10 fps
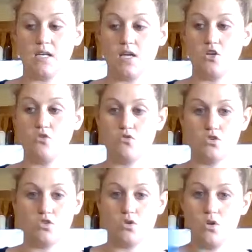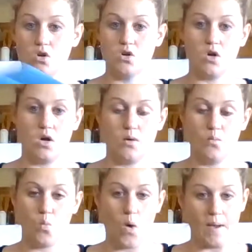and you just
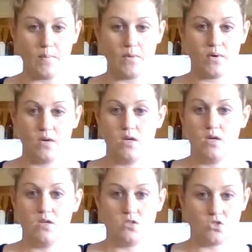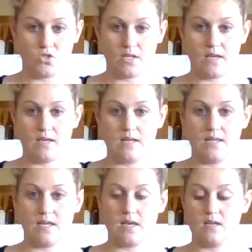wipe just like
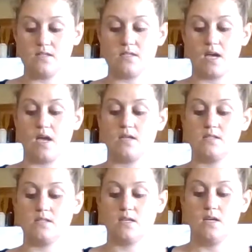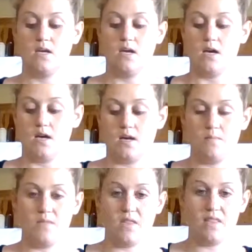anything else. And
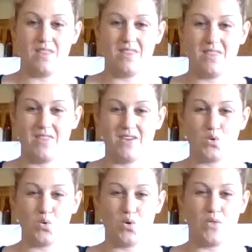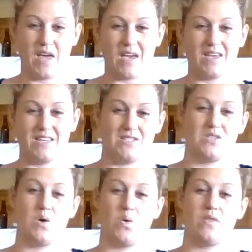the cool thing is,
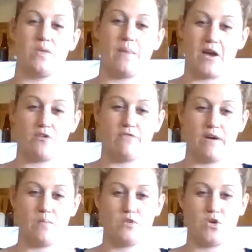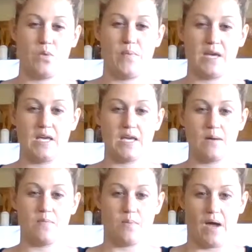though, the microfibers are picking
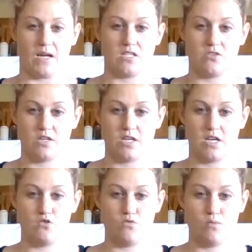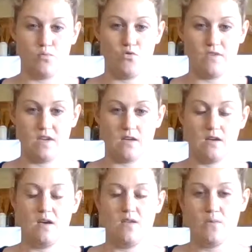up the bacteria and removing
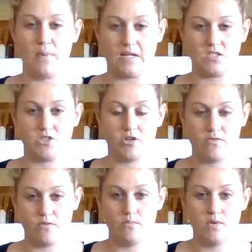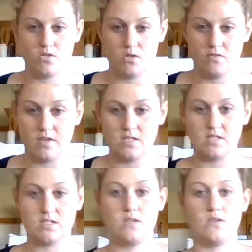the bacteria from the
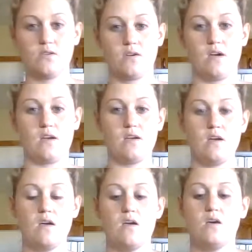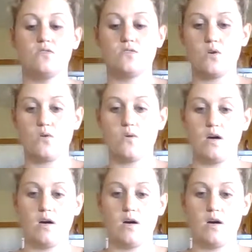surface. Okay, so